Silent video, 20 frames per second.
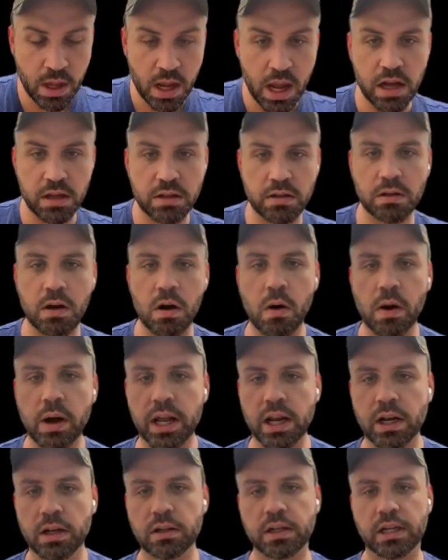So going in
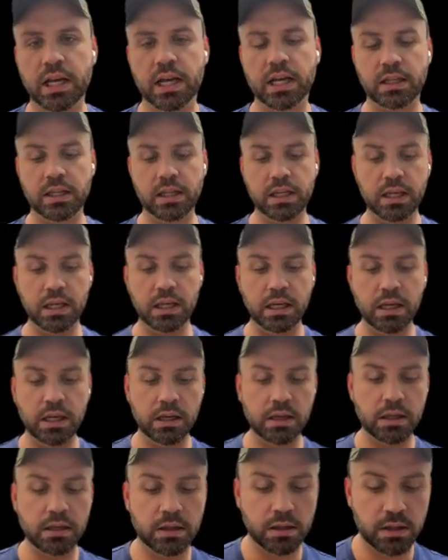and look at
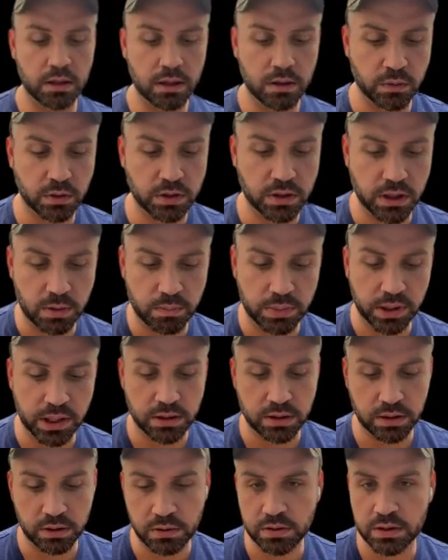we'll jump
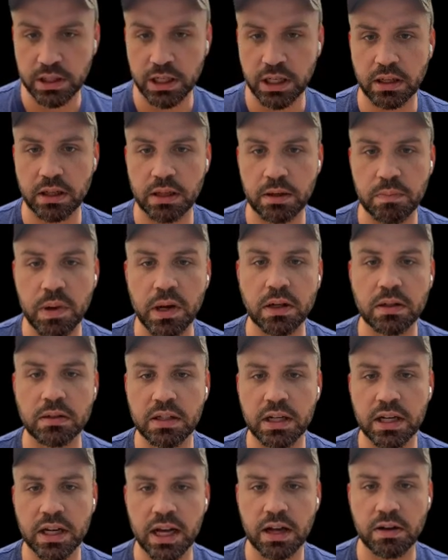into see the builds that
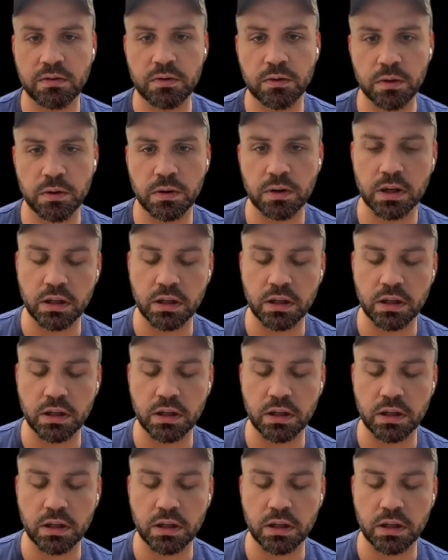I have for